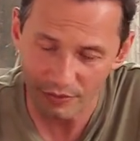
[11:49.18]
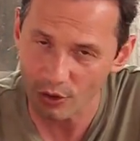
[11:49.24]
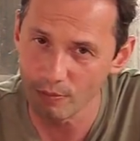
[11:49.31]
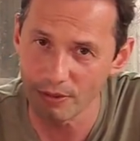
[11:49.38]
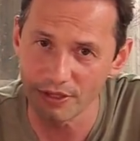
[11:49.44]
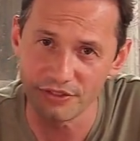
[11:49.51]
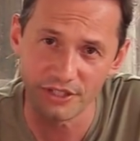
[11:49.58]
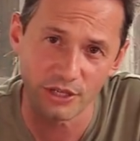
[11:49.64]

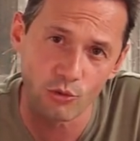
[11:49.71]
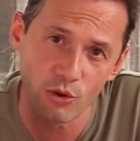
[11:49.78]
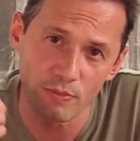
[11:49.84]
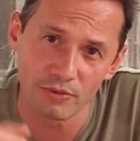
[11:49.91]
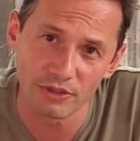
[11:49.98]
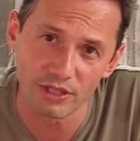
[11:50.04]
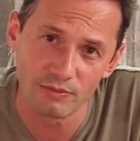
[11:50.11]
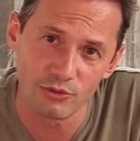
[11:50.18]
about the
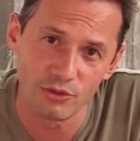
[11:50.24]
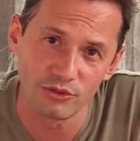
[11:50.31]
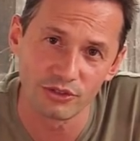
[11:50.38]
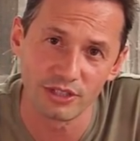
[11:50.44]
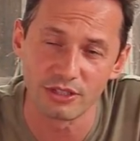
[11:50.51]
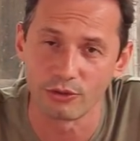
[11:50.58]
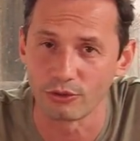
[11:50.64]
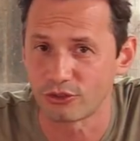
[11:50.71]
equipment I'm
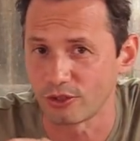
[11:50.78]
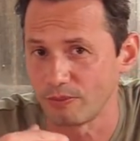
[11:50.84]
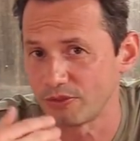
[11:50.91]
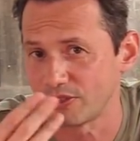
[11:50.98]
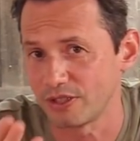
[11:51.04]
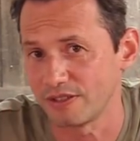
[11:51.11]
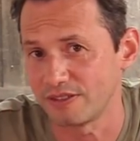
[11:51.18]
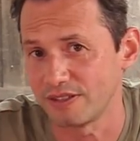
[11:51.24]
using or some
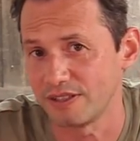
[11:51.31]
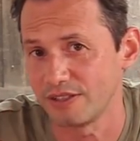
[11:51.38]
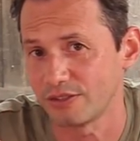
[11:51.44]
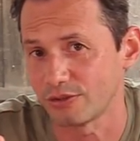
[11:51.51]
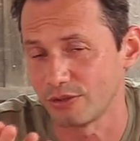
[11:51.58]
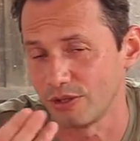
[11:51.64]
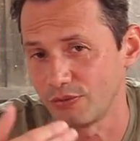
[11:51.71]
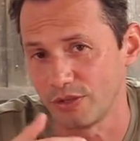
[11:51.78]

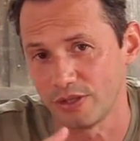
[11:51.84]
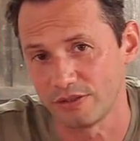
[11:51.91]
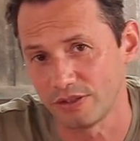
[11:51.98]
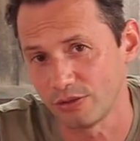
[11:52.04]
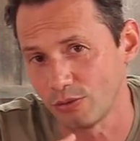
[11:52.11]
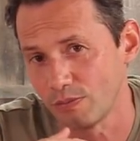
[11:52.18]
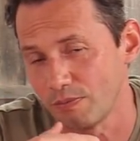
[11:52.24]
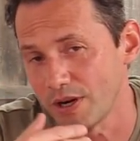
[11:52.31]
settings, or if you
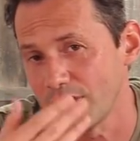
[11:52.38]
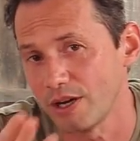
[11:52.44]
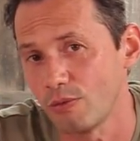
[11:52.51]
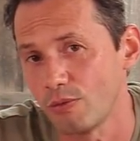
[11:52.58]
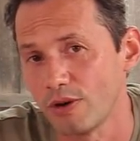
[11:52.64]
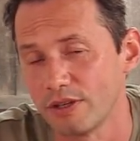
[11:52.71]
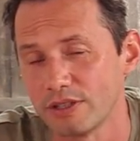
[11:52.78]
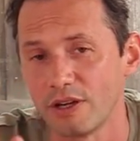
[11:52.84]
intend to buy
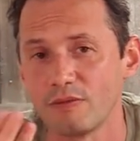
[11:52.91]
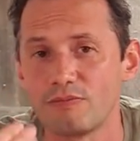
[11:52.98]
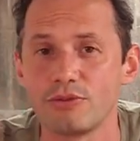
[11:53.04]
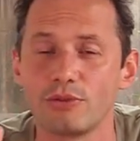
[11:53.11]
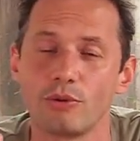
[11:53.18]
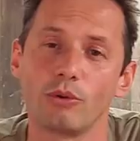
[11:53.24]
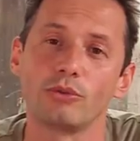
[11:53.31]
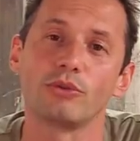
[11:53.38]
one, I'll
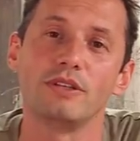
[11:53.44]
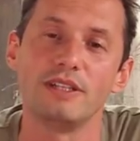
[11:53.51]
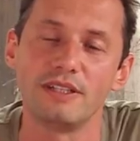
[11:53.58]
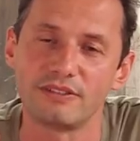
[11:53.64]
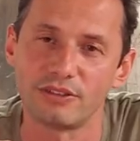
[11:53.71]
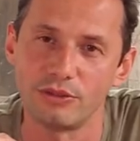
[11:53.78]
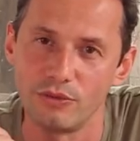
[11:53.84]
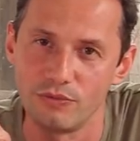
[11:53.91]
put all the
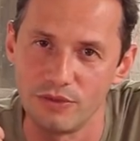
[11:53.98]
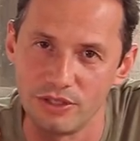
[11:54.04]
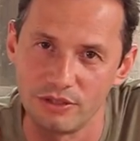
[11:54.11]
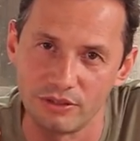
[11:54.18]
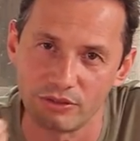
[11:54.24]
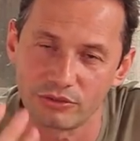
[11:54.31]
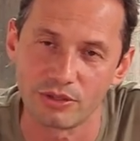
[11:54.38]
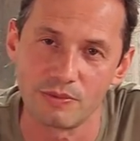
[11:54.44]
links in the
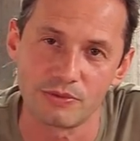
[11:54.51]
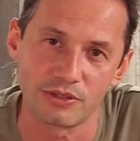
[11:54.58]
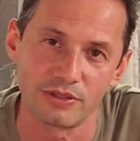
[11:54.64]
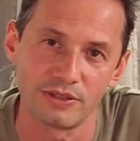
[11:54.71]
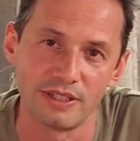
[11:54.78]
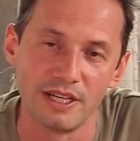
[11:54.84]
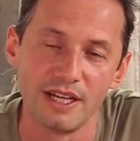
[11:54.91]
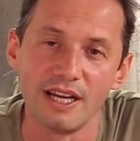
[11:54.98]
video
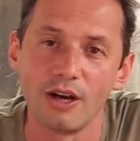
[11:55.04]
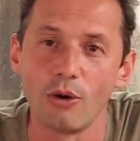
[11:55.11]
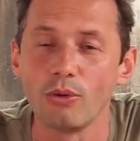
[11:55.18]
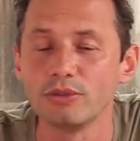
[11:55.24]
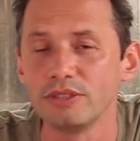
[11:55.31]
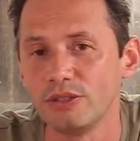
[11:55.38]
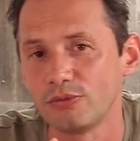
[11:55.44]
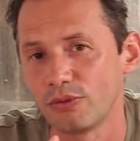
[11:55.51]
description,
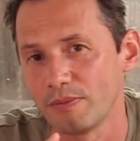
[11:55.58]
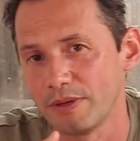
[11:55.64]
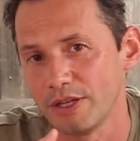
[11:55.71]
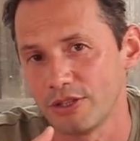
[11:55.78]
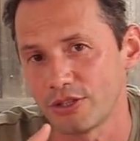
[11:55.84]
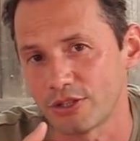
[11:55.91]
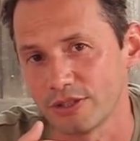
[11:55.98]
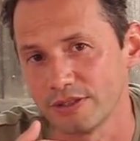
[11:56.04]
all the
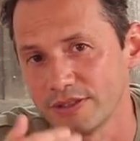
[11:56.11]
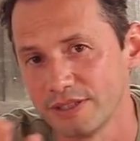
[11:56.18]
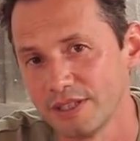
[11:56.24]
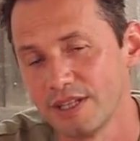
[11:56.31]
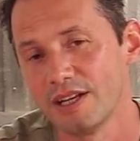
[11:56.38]
information.